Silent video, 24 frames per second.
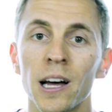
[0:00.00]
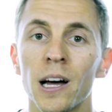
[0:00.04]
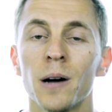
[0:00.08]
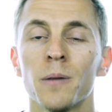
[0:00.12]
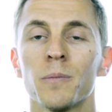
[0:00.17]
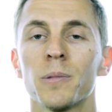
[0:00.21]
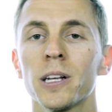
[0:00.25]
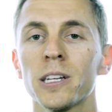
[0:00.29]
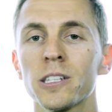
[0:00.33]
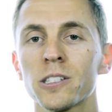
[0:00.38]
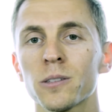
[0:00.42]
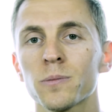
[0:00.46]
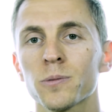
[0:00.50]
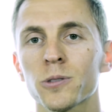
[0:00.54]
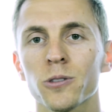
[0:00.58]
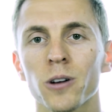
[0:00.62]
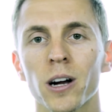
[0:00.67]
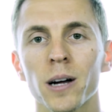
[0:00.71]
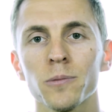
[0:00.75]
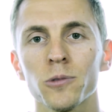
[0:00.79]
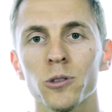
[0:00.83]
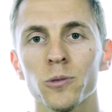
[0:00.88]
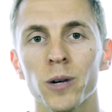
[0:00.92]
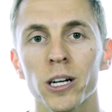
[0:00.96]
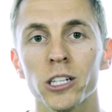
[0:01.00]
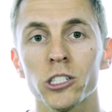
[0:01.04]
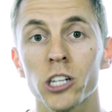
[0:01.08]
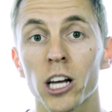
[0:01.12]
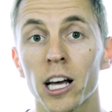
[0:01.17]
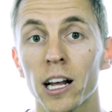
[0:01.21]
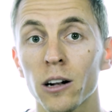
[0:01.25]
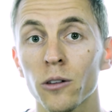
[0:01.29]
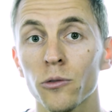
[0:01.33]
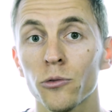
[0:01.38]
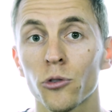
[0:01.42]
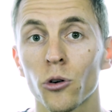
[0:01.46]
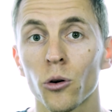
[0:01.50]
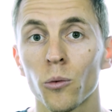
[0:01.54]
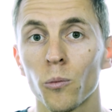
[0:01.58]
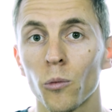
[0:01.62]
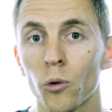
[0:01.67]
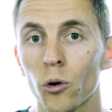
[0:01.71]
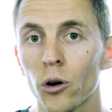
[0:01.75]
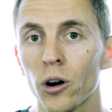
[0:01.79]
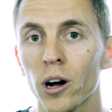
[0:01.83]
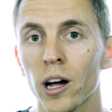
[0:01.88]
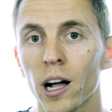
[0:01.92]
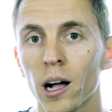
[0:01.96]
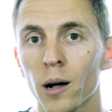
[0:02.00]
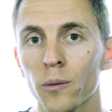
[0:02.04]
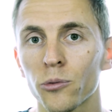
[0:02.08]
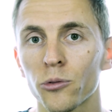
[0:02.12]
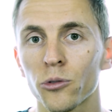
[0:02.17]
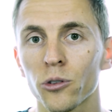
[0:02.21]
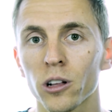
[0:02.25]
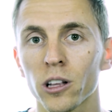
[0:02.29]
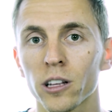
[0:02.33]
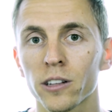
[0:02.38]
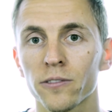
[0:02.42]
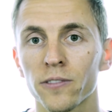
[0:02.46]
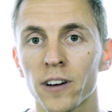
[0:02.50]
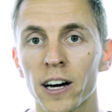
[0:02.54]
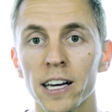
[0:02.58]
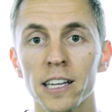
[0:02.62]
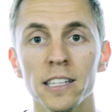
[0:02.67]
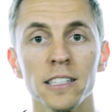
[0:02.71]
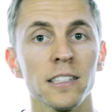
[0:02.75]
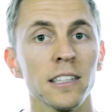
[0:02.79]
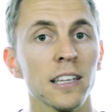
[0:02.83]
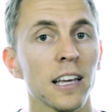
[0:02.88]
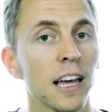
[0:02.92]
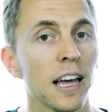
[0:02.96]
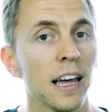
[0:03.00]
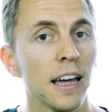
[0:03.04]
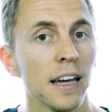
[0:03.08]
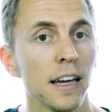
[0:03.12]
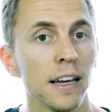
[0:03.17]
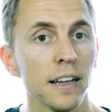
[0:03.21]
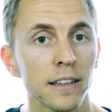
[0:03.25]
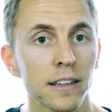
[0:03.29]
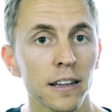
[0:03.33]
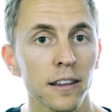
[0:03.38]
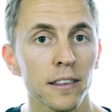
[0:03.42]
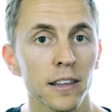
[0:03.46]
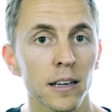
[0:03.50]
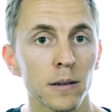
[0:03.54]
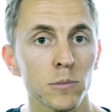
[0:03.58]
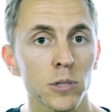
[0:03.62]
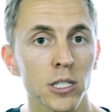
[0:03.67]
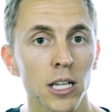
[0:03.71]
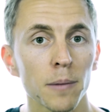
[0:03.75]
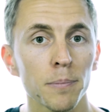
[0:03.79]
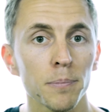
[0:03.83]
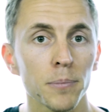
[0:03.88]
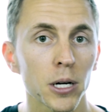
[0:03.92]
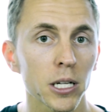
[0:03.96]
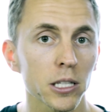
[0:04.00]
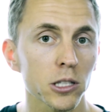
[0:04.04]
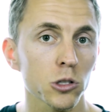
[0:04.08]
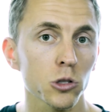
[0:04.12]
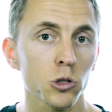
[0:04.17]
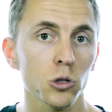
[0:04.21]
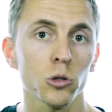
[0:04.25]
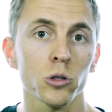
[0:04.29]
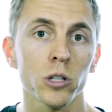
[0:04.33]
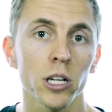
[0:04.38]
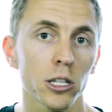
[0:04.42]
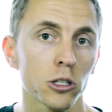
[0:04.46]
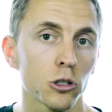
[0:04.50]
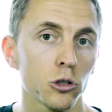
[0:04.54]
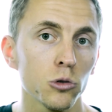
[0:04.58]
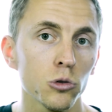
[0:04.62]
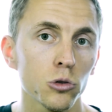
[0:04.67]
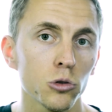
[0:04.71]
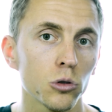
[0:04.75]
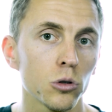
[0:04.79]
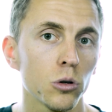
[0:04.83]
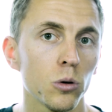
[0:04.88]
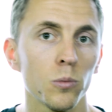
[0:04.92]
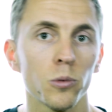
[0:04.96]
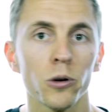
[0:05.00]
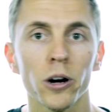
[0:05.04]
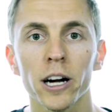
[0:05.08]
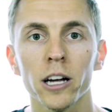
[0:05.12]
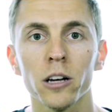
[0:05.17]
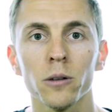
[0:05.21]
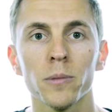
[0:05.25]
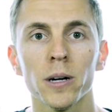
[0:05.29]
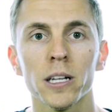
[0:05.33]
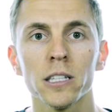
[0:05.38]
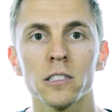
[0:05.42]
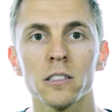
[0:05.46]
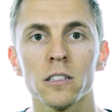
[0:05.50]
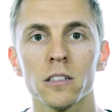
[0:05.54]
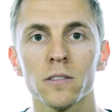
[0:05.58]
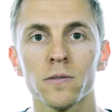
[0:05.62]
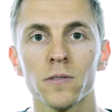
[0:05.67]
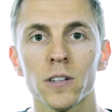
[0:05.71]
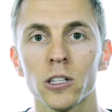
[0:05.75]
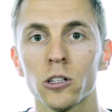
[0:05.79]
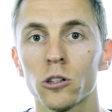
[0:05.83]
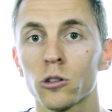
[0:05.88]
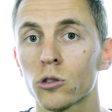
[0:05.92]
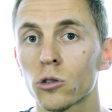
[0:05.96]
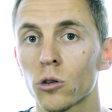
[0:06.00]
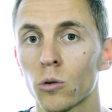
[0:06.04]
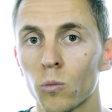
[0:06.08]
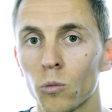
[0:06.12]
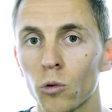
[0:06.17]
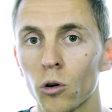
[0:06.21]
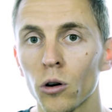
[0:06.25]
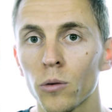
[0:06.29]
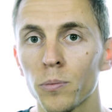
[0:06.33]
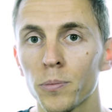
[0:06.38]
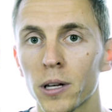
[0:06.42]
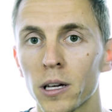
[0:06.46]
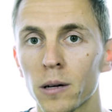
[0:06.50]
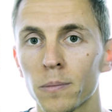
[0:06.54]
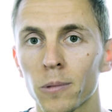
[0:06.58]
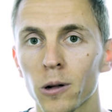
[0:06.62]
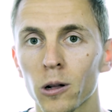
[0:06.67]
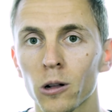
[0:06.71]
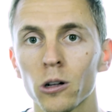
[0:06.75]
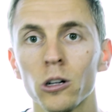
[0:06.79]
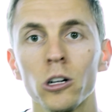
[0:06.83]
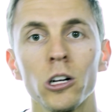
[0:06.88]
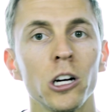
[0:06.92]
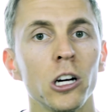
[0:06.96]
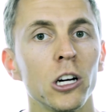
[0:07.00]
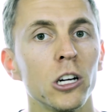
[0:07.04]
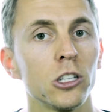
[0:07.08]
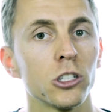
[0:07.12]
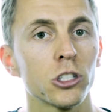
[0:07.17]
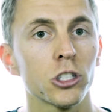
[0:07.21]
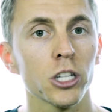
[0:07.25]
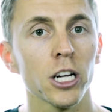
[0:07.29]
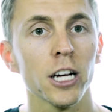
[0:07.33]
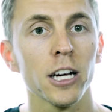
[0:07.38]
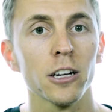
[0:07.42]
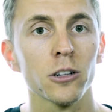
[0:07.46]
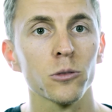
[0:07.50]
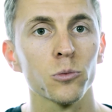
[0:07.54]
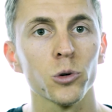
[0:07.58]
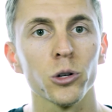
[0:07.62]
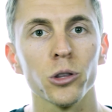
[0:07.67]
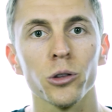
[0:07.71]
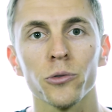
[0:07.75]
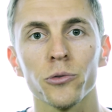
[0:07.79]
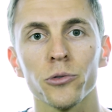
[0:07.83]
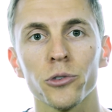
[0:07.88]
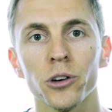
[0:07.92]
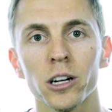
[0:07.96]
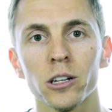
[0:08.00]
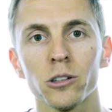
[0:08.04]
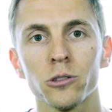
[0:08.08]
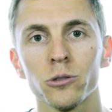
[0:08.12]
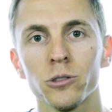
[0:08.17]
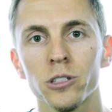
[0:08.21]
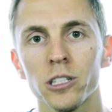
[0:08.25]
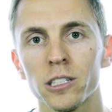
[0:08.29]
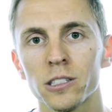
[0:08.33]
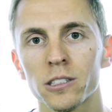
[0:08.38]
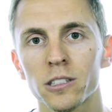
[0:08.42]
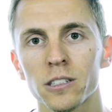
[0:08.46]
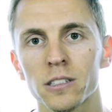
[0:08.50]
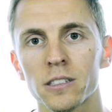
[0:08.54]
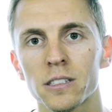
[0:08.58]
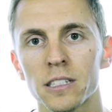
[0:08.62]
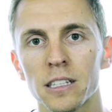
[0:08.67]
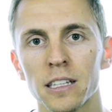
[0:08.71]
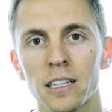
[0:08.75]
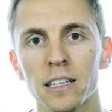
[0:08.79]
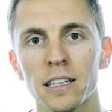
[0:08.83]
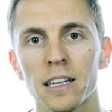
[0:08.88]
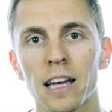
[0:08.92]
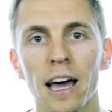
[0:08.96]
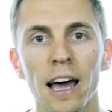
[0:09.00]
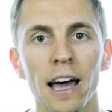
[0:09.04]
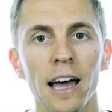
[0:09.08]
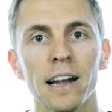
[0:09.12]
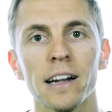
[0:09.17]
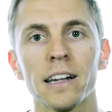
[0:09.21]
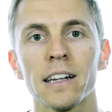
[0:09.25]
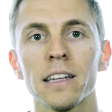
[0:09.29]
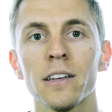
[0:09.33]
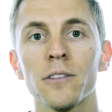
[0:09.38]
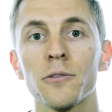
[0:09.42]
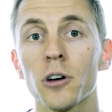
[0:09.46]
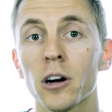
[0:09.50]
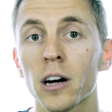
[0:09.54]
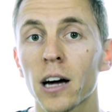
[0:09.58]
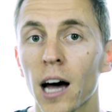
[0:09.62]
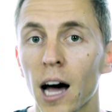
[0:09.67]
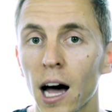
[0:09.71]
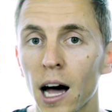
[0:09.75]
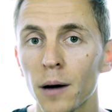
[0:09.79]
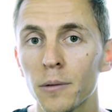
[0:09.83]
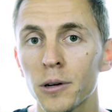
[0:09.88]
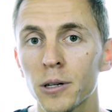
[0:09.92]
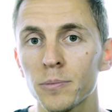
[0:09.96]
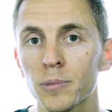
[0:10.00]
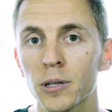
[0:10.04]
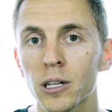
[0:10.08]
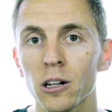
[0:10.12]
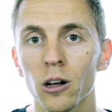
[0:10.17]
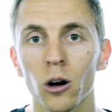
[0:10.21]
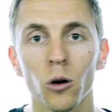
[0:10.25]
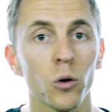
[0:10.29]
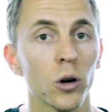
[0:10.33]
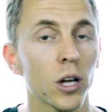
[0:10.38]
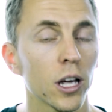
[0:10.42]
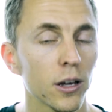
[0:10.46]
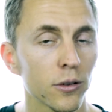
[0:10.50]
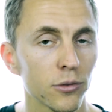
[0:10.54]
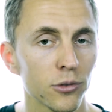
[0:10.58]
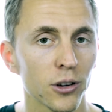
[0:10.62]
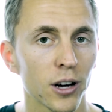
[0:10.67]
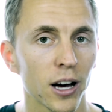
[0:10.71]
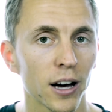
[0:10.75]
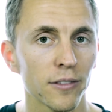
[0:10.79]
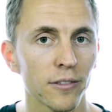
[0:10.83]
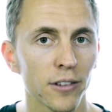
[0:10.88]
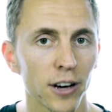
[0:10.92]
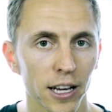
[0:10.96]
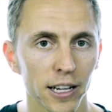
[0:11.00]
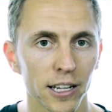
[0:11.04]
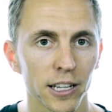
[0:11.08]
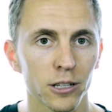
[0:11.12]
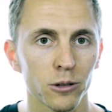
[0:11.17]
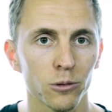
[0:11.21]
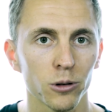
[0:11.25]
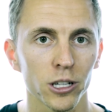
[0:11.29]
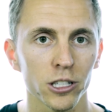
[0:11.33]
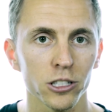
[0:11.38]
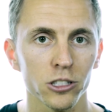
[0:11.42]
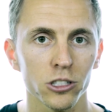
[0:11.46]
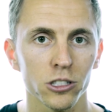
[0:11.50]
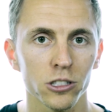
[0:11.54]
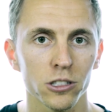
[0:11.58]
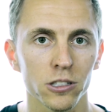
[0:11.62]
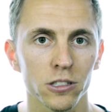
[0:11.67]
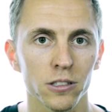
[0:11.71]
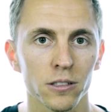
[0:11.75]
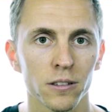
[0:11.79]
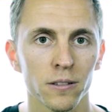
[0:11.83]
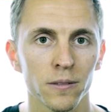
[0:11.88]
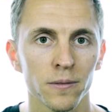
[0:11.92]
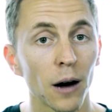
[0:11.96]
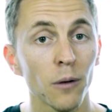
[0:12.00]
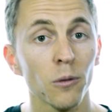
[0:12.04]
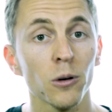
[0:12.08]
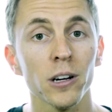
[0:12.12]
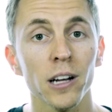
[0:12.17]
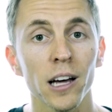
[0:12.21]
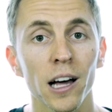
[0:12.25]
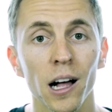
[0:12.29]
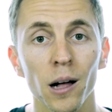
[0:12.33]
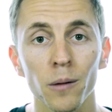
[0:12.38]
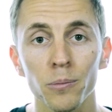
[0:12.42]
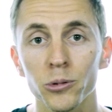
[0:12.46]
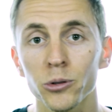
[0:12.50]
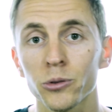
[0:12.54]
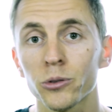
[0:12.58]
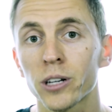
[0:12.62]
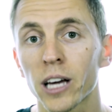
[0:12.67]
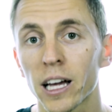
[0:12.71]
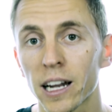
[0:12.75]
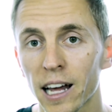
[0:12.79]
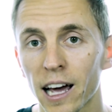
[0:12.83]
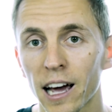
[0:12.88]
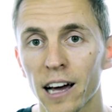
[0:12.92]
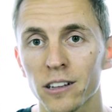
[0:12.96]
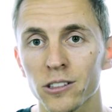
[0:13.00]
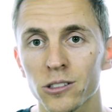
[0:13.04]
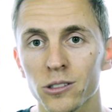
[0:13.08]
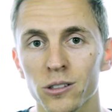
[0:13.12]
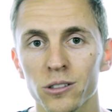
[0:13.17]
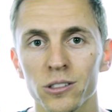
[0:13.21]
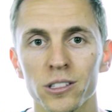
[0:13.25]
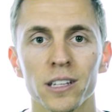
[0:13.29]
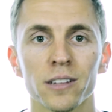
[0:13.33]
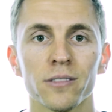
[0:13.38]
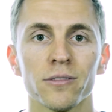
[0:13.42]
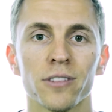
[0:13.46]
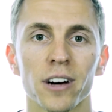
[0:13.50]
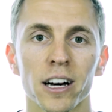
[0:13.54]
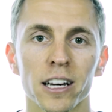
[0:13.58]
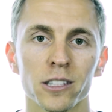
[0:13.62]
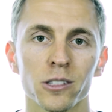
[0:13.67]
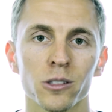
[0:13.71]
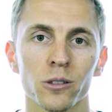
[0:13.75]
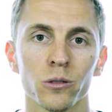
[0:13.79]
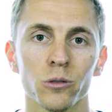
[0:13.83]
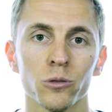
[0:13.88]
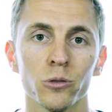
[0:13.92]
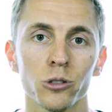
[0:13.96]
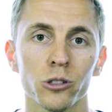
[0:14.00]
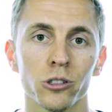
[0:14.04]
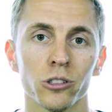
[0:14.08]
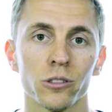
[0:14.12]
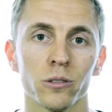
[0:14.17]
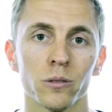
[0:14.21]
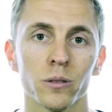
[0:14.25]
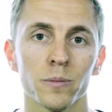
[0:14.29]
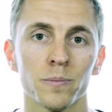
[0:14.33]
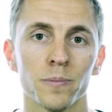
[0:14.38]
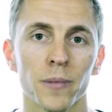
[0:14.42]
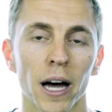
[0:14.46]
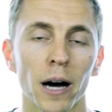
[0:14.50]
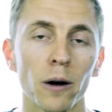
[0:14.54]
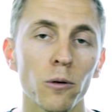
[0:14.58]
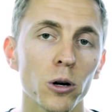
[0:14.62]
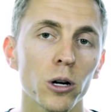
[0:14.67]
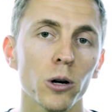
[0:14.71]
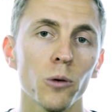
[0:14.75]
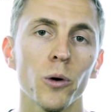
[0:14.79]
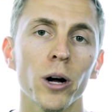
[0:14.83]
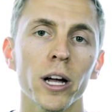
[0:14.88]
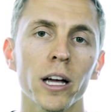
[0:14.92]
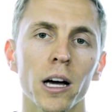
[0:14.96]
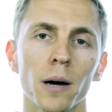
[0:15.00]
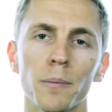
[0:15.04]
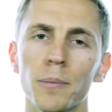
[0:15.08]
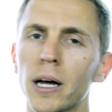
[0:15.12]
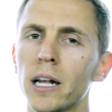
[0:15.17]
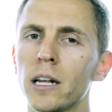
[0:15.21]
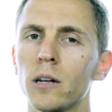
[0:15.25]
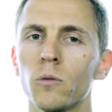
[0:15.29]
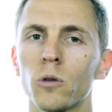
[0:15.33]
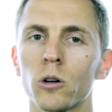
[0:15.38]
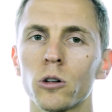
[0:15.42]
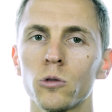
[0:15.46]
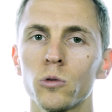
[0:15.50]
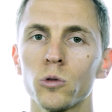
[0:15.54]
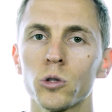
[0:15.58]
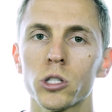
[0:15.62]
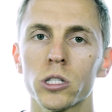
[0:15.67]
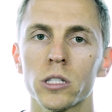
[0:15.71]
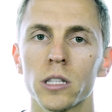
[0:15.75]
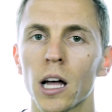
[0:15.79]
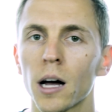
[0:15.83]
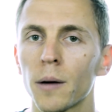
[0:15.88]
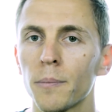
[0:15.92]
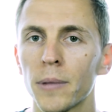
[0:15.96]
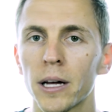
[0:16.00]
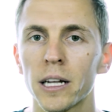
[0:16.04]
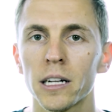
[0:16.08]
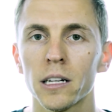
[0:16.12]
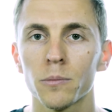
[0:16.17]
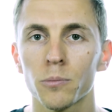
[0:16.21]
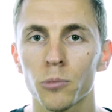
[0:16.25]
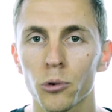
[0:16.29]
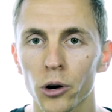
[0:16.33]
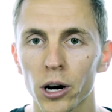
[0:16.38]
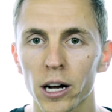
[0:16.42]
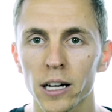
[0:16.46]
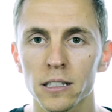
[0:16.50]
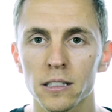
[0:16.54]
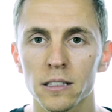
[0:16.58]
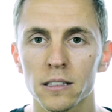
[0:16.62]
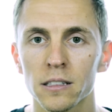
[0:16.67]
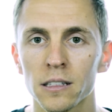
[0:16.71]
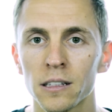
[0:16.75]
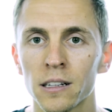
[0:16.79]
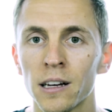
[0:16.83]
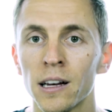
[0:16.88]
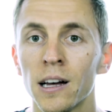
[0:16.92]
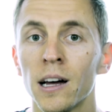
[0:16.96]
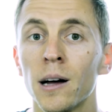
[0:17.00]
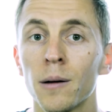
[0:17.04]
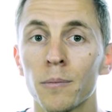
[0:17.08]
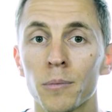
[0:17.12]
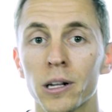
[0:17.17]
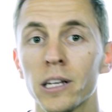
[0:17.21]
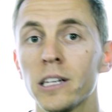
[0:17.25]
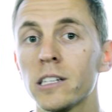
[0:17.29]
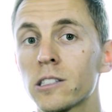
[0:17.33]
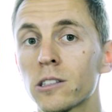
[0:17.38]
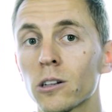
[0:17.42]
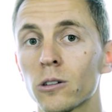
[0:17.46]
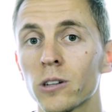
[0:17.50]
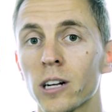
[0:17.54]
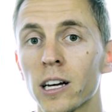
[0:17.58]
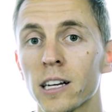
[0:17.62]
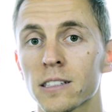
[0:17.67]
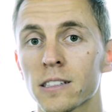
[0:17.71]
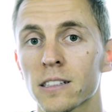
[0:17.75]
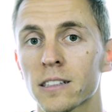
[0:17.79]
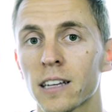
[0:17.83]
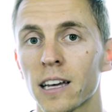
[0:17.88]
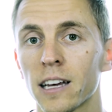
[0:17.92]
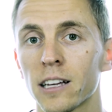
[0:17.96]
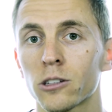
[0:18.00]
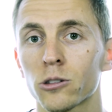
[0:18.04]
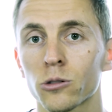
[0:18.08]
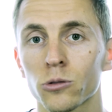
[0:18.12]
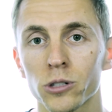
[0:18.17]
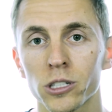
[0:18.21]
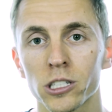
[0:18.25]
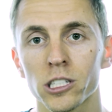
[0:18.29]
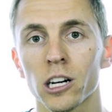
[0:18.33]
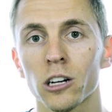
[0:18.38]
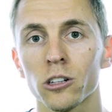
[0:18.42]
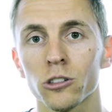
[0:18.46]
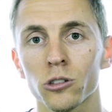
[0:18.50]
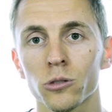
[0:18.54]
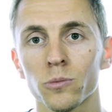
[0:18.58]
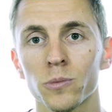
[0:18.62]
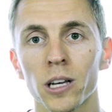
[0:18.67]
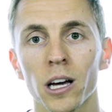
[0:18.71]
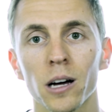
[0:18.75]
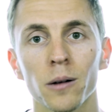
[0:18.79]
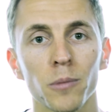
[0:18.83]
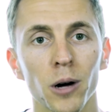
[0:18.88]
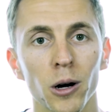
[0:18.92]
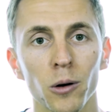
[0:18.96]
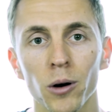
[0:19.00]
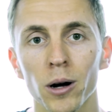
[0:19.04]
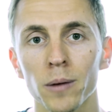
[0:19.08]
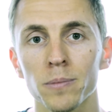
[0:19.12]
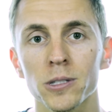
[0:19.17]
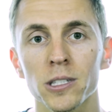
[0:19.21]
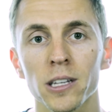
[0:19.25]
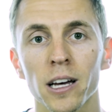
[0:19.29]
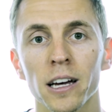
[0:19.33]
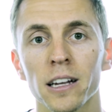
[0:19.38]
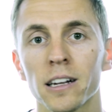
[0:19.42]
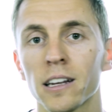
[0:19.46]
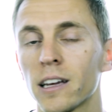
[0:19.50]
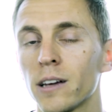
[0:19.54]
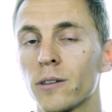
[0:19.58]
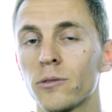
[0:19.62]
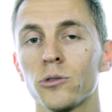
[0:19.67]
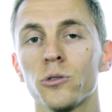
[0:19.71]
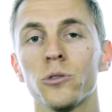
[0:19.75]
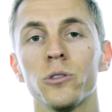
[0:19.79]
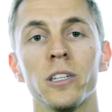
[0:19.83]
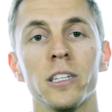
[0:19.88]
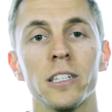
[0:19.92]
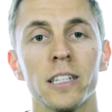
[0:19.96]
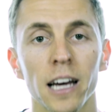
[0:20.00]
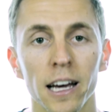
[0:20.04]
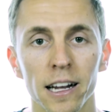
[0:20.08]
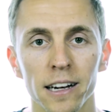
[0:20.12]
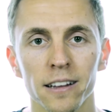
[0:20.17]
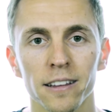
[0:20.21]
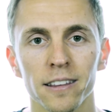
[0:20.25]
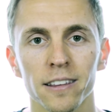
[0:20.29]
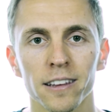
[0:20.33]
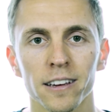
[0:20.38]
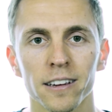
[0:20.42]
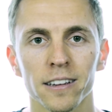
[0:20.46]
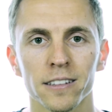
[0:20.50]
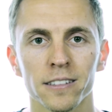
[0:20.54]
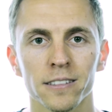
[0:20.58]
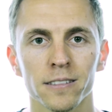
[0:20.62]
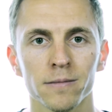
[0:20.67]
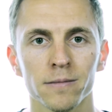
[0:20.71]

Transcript: Please subscribe to my channel for more helpful advice. Hit the thumbs up button so that YouTube recommends this video to more people. Share it with a friend who needs to see it, and leave a comment below if you have any questions. I want to help you get answers and find solutions. I want to wake up anyone who's numb and depressed. Please don't hesitate to reach out to me on my website if you need anything.